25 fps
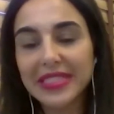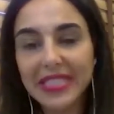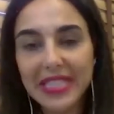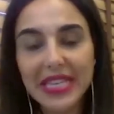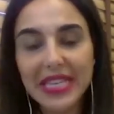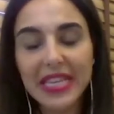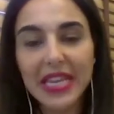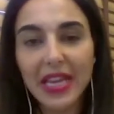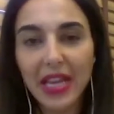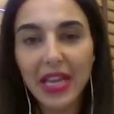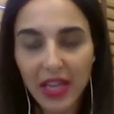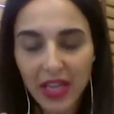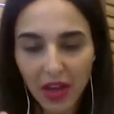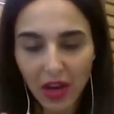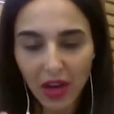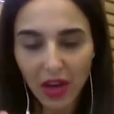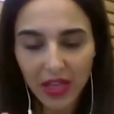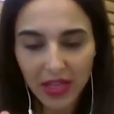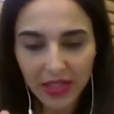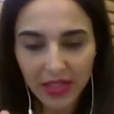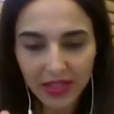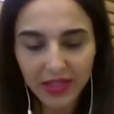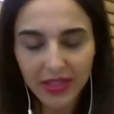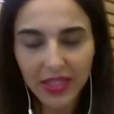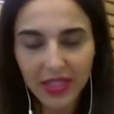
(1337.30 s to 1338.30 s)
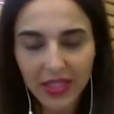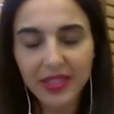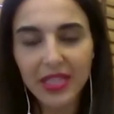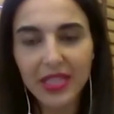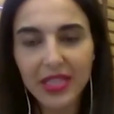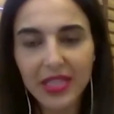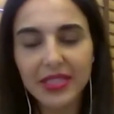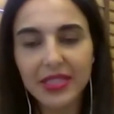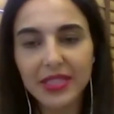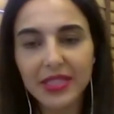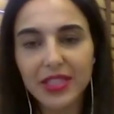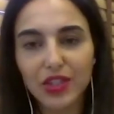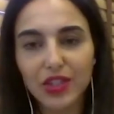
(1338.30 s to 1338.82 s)
see, this
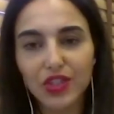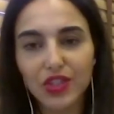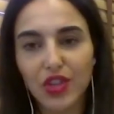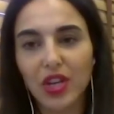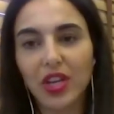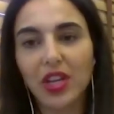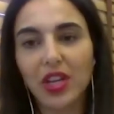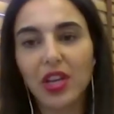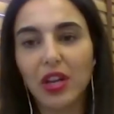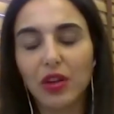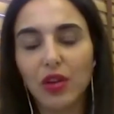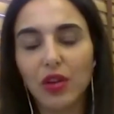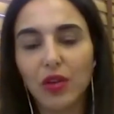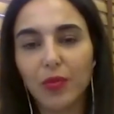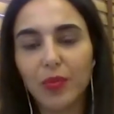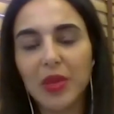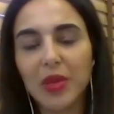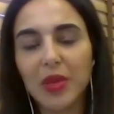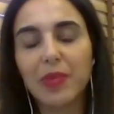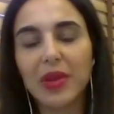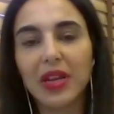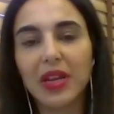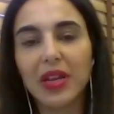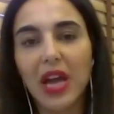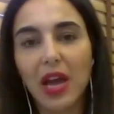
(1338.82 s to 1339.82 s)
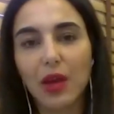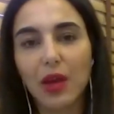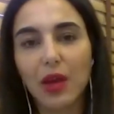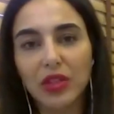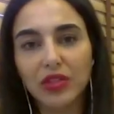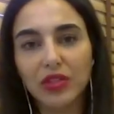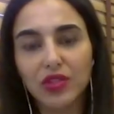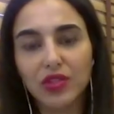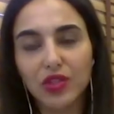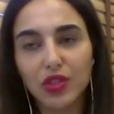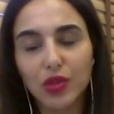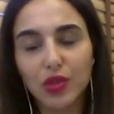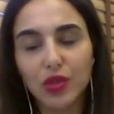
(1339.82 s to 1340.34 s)
is the circle of people I
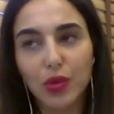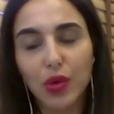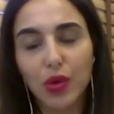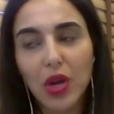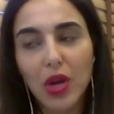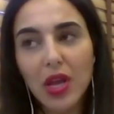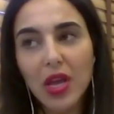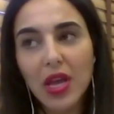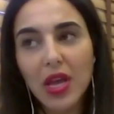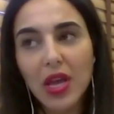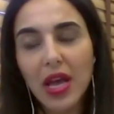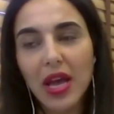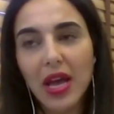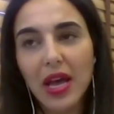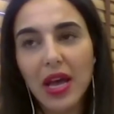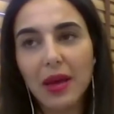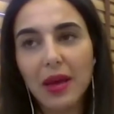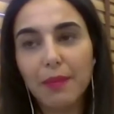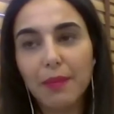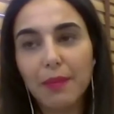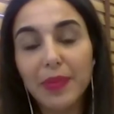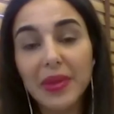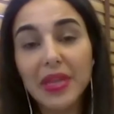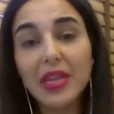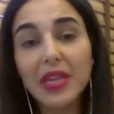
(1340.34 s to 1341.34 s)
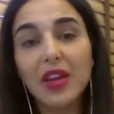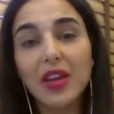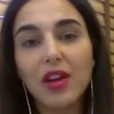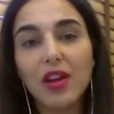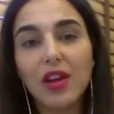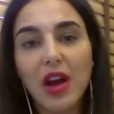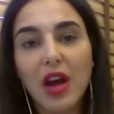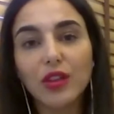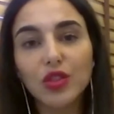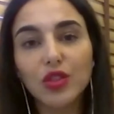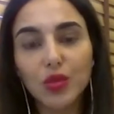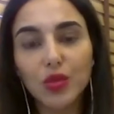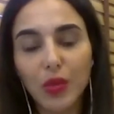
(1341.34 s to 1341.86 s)
want to be
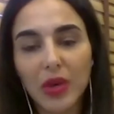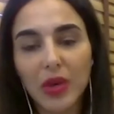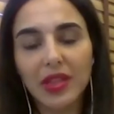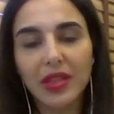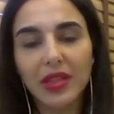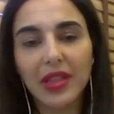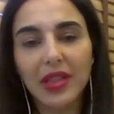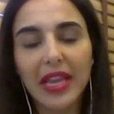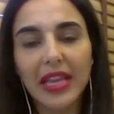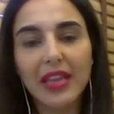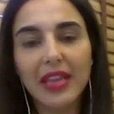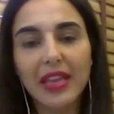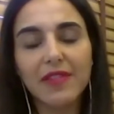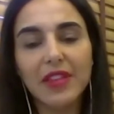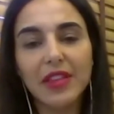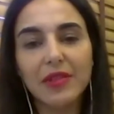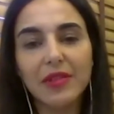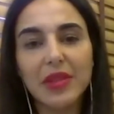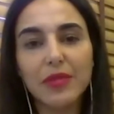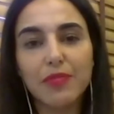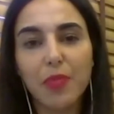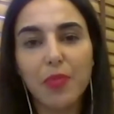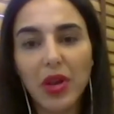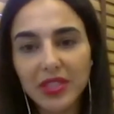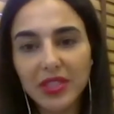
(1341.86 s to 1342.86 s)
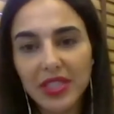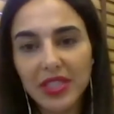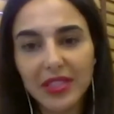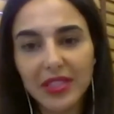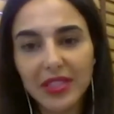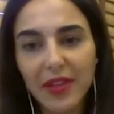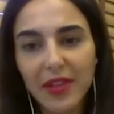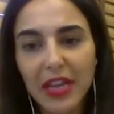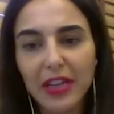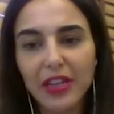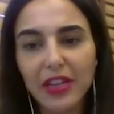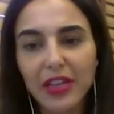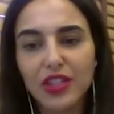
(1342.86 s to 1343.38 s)
around with, like giving me
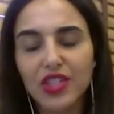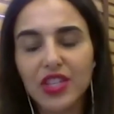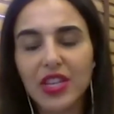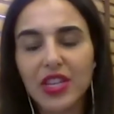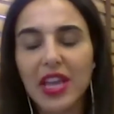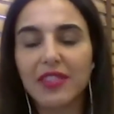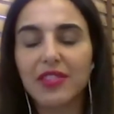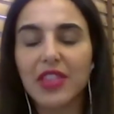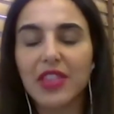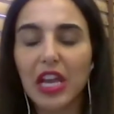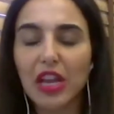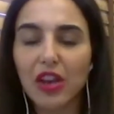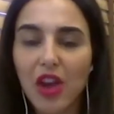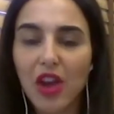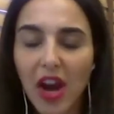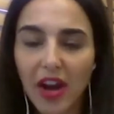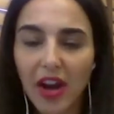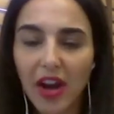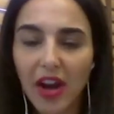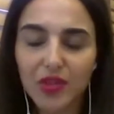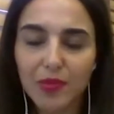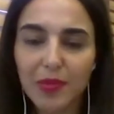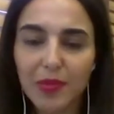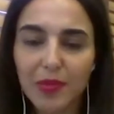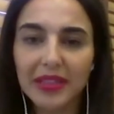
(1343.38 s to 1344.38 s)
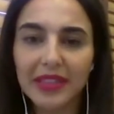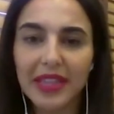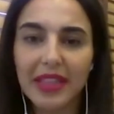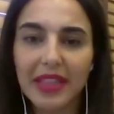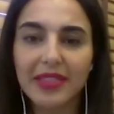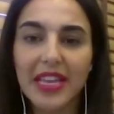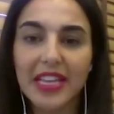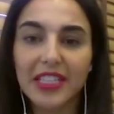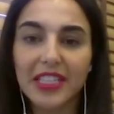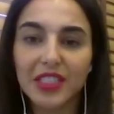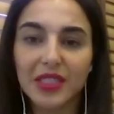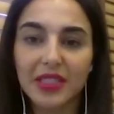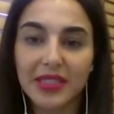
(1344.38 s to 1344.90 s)
positive energy and the encouragement
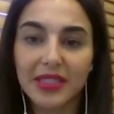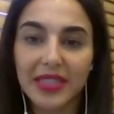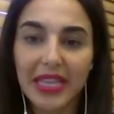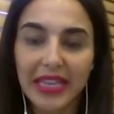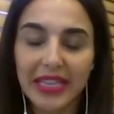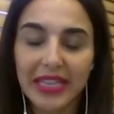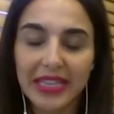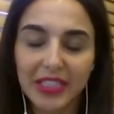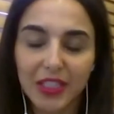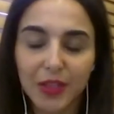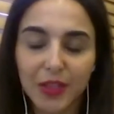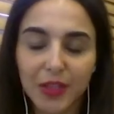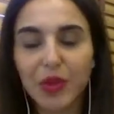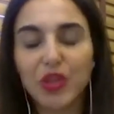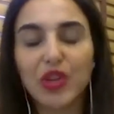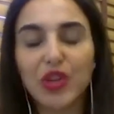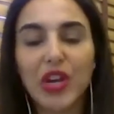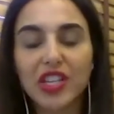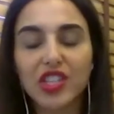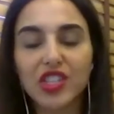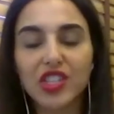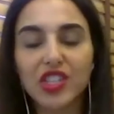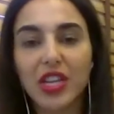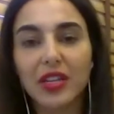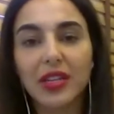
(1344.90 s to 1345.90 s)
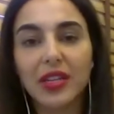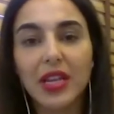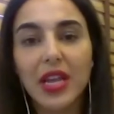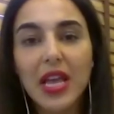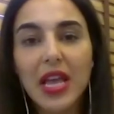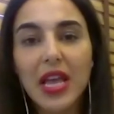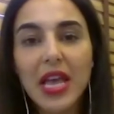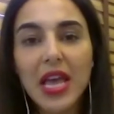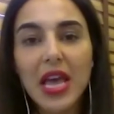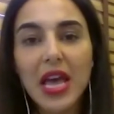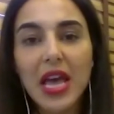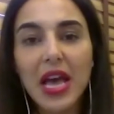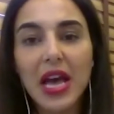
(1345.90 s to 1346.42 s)
and the inspiration,
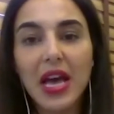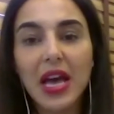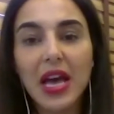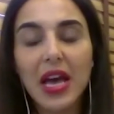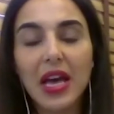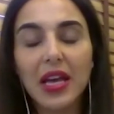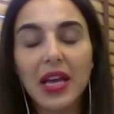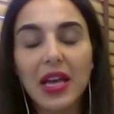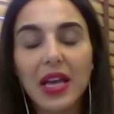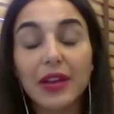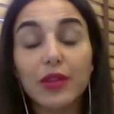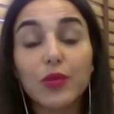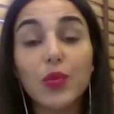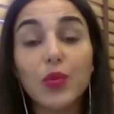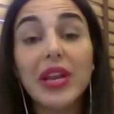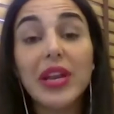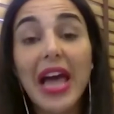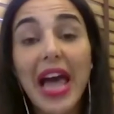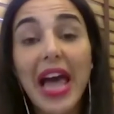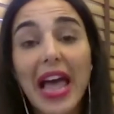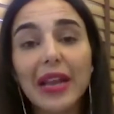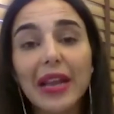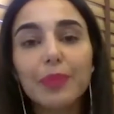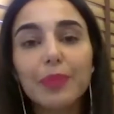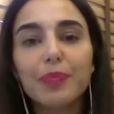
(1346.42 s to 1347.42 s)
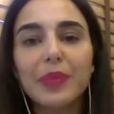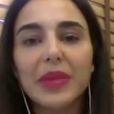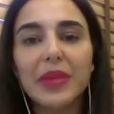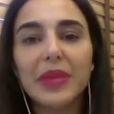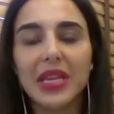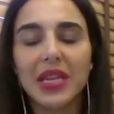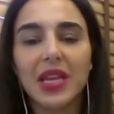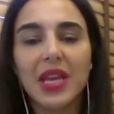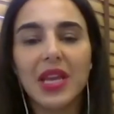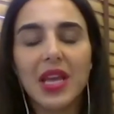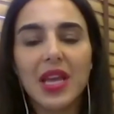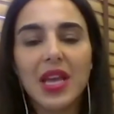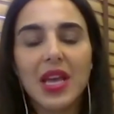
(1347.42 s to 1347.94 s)
and will help
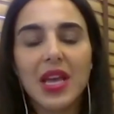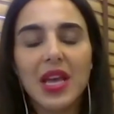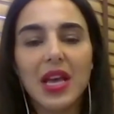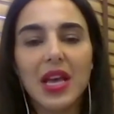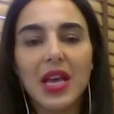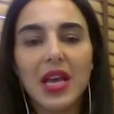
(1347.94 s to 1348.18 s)
me